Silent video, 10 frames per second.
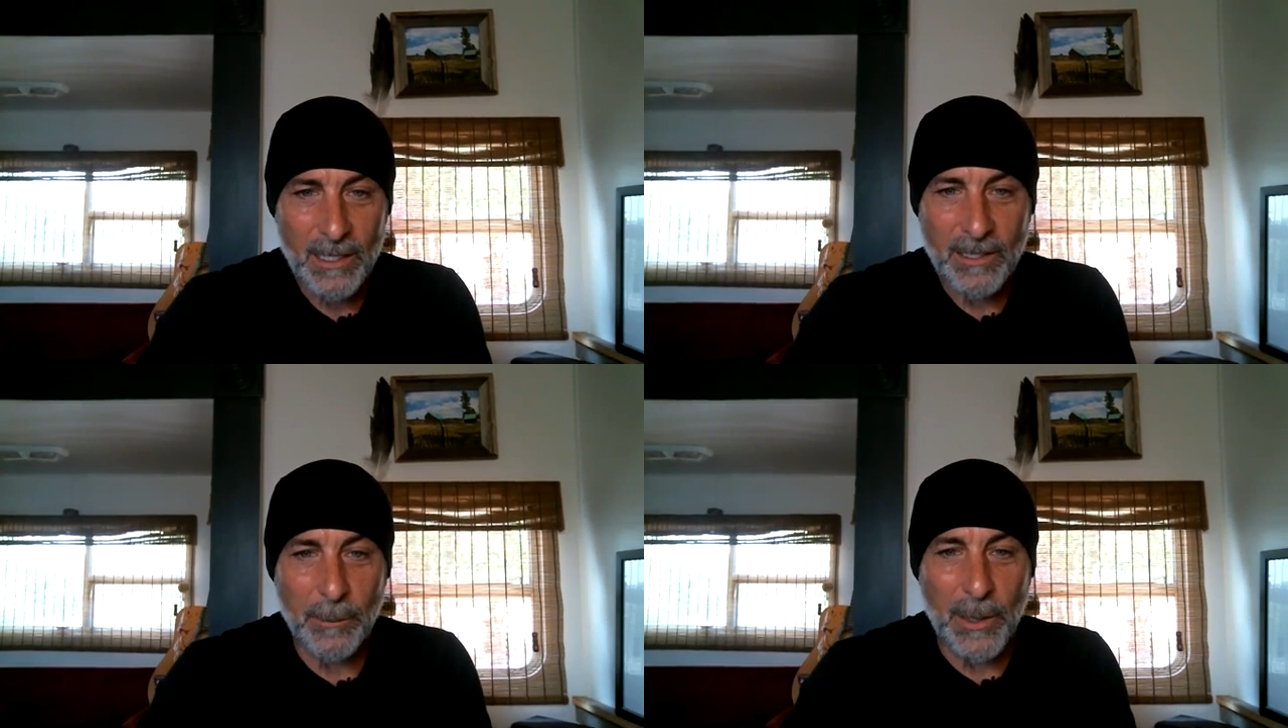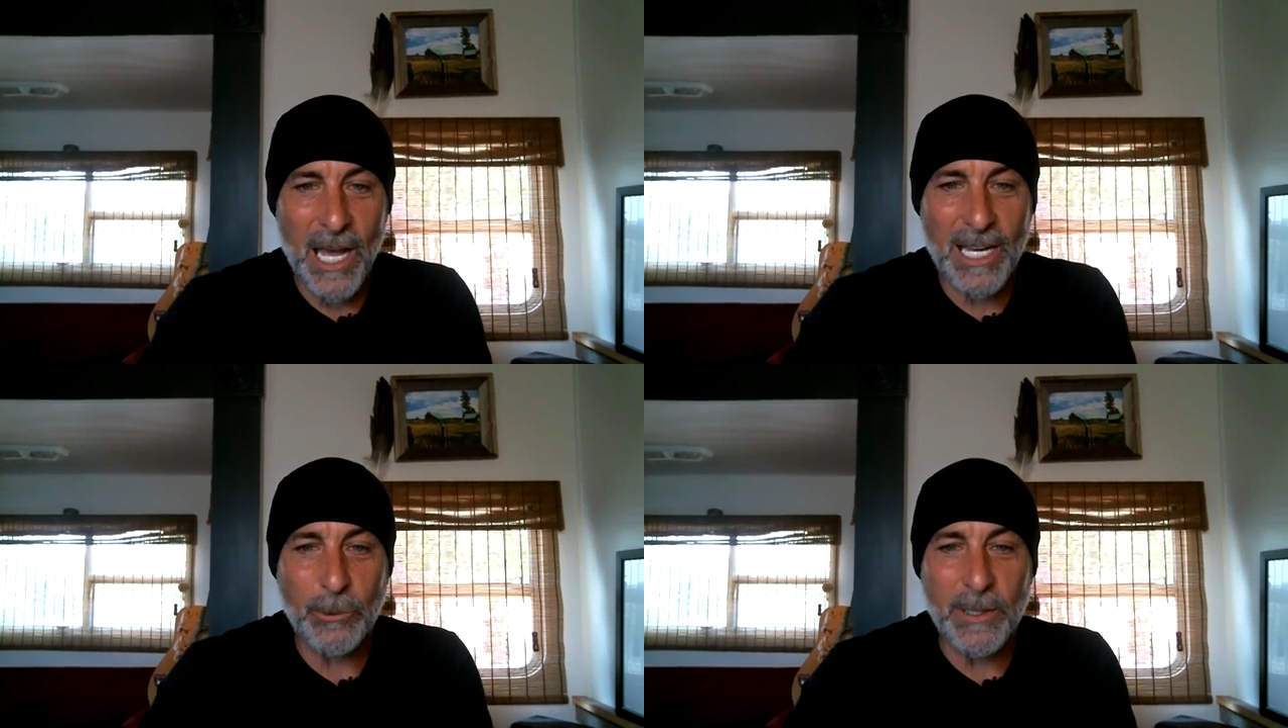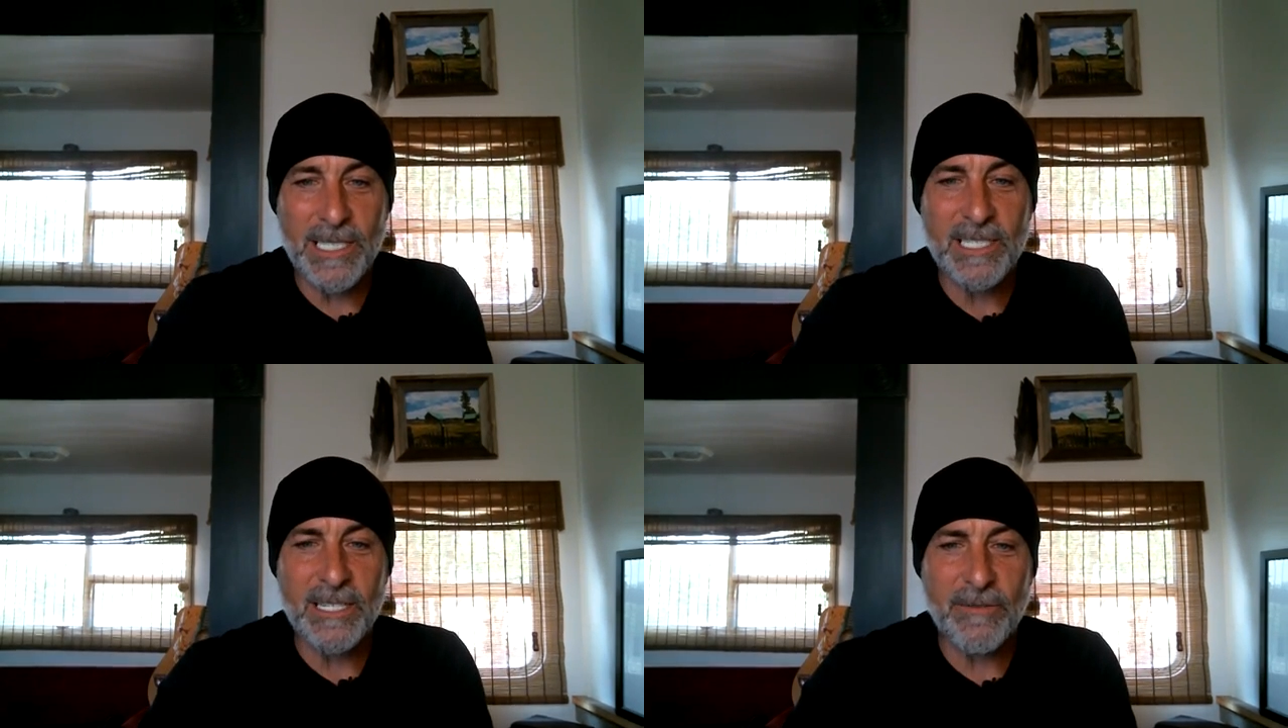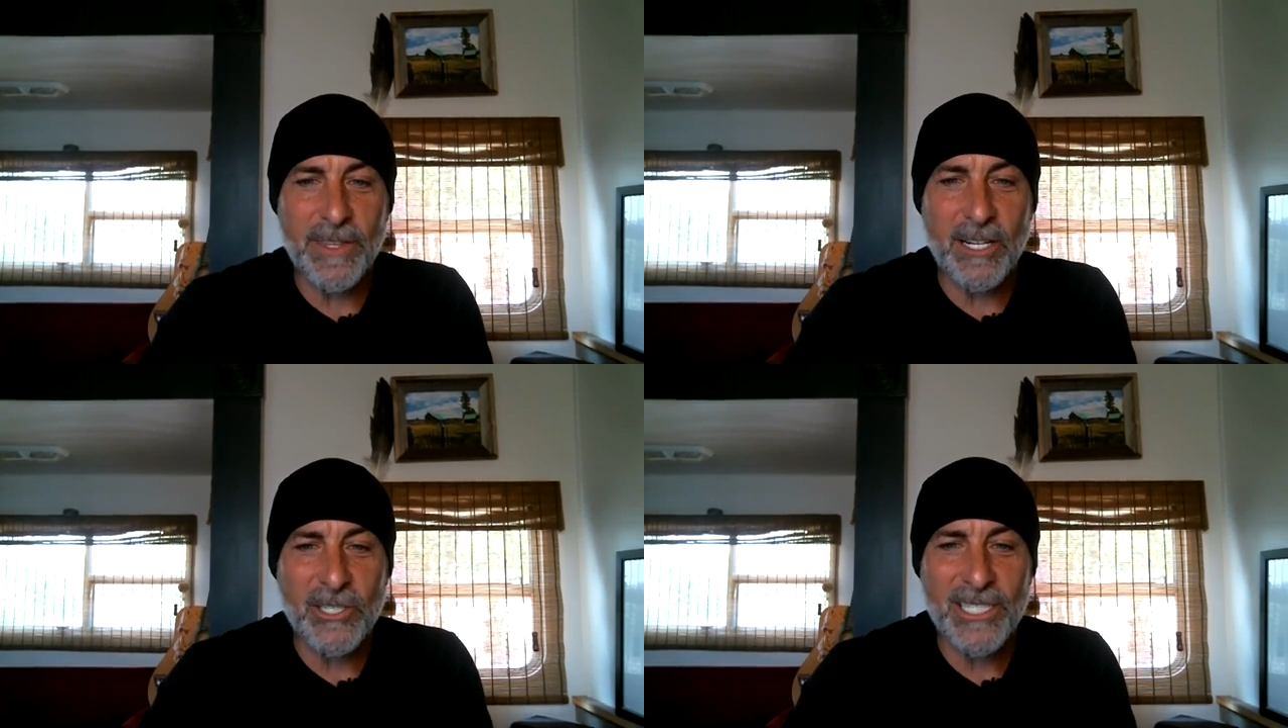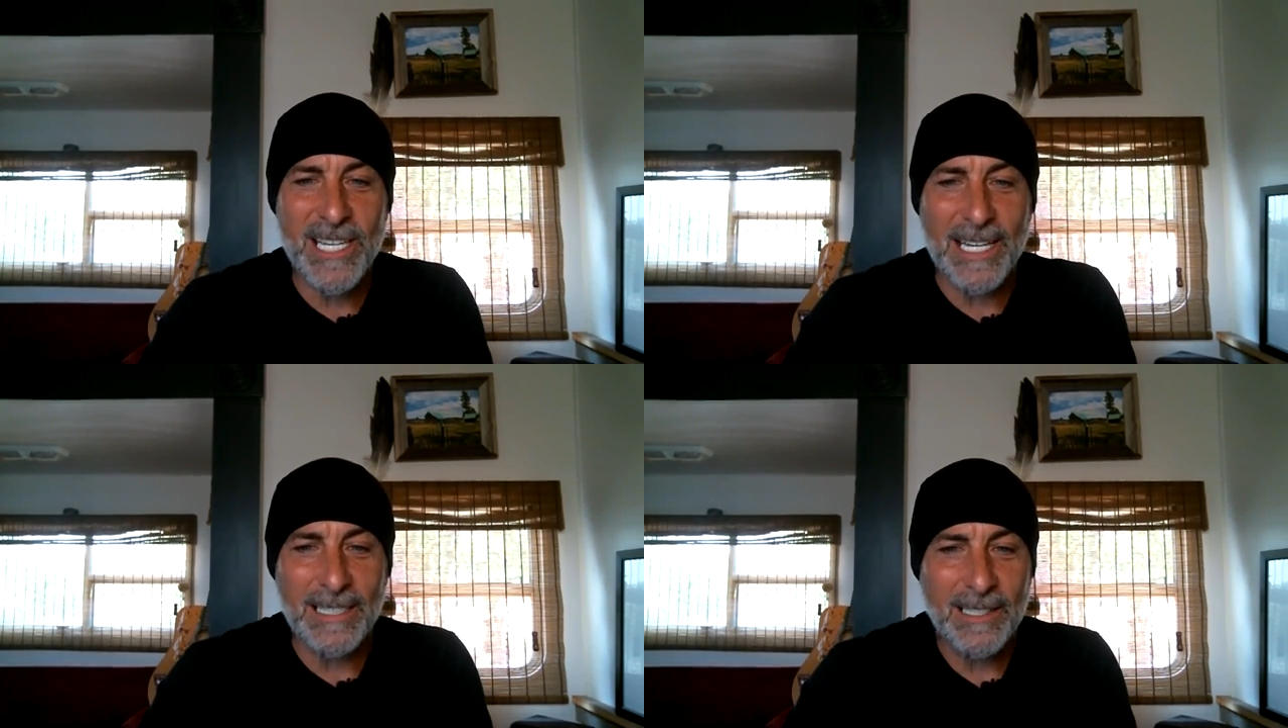"The blind receive their
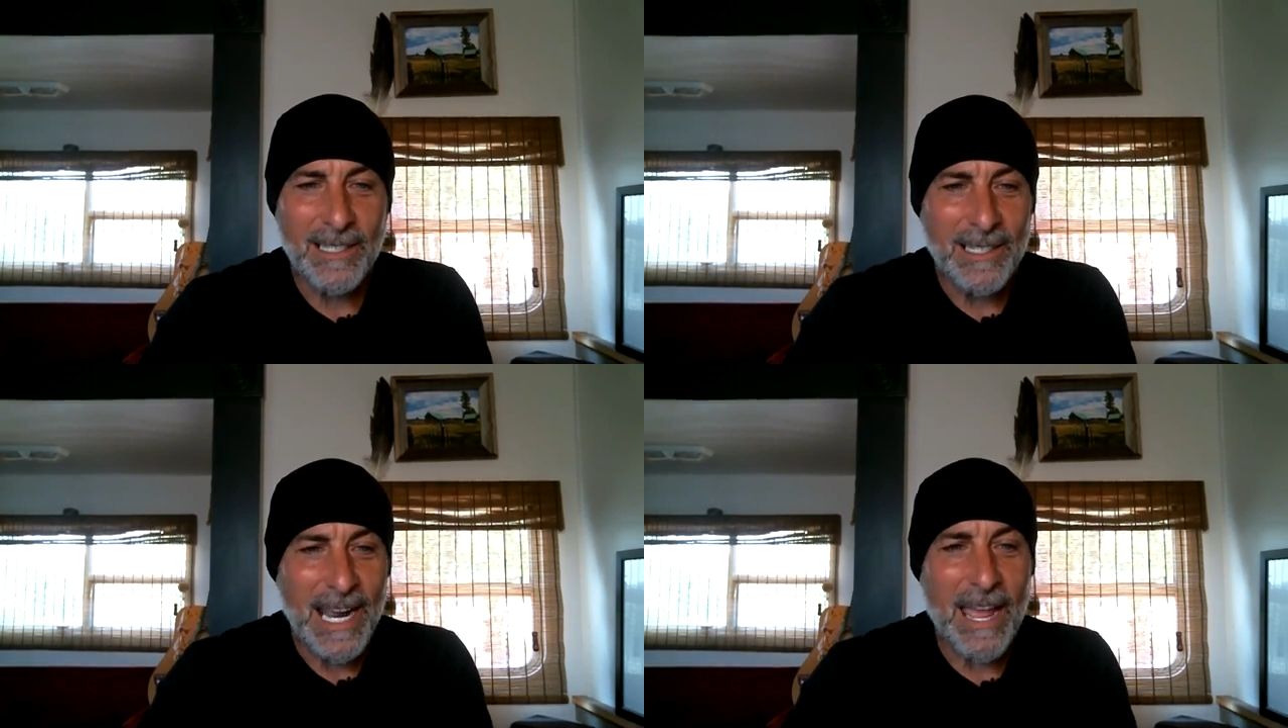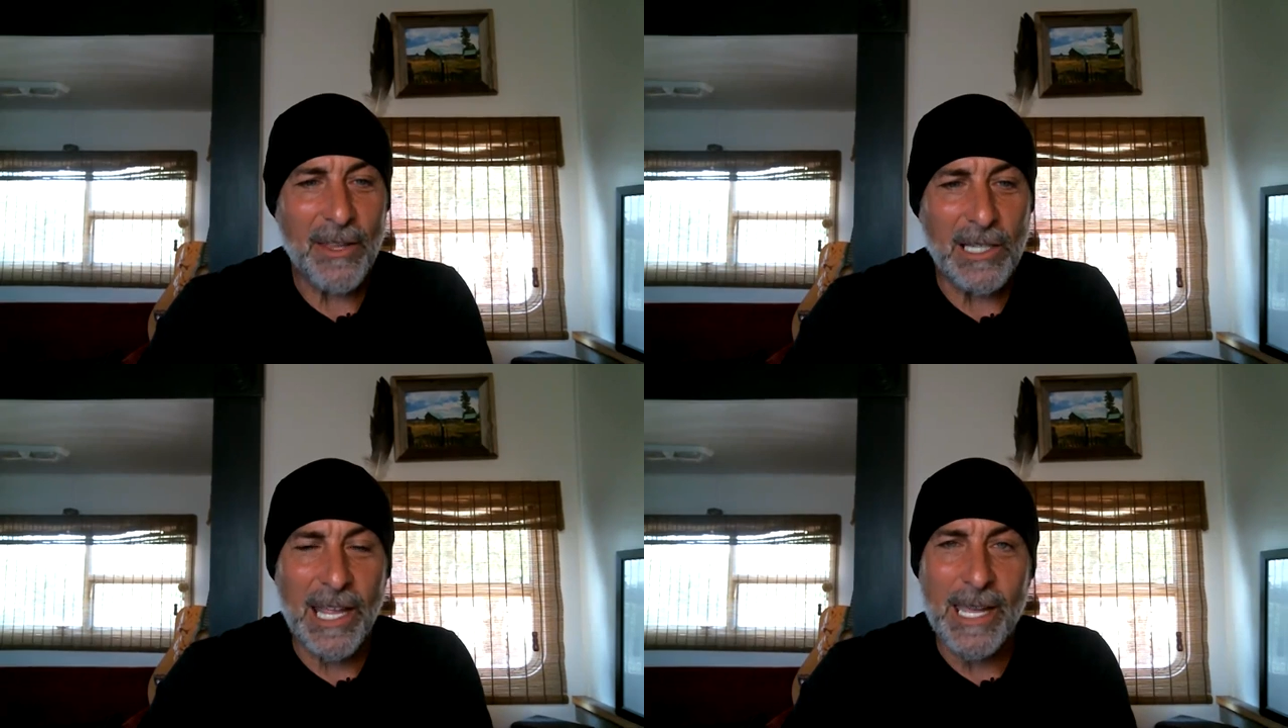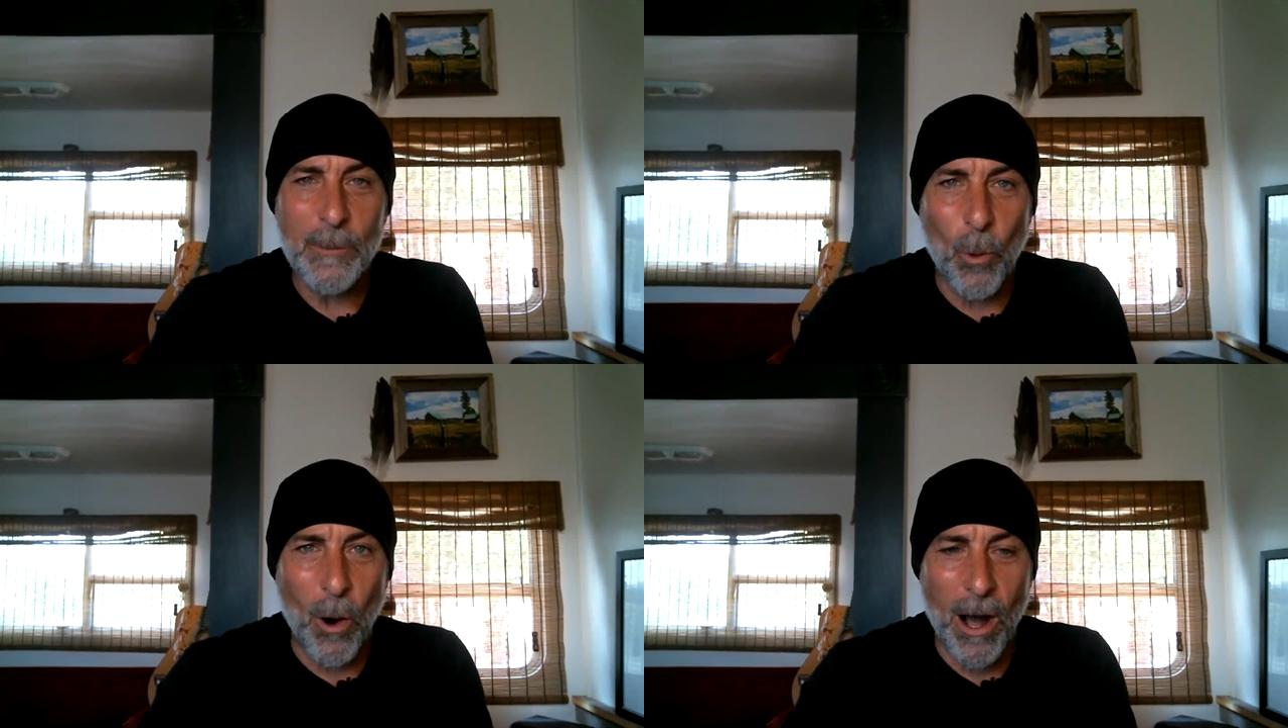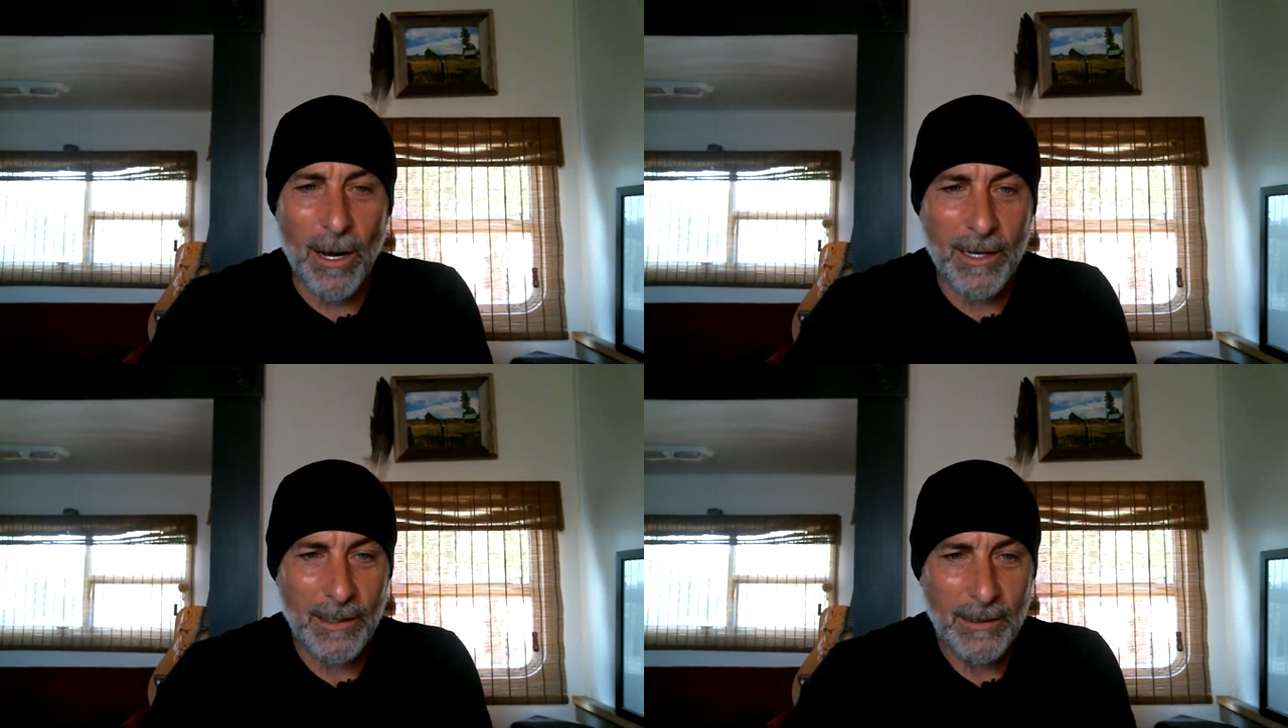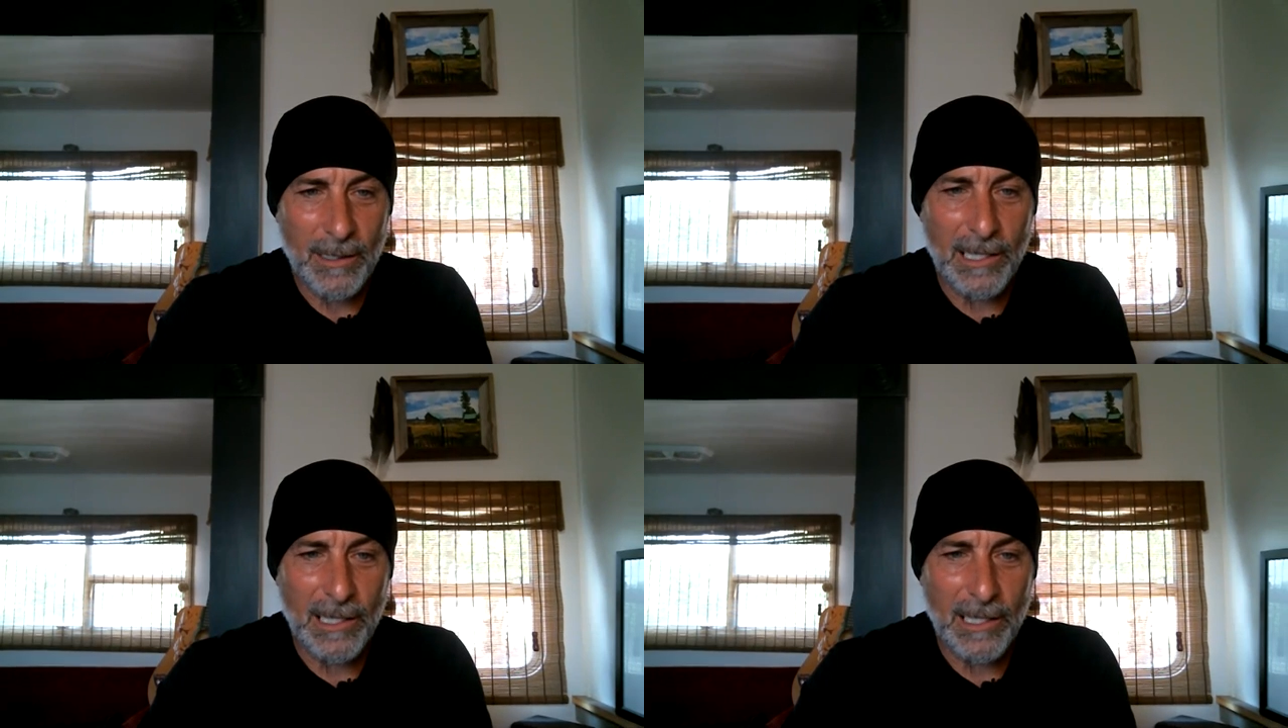sight, and the lame walk.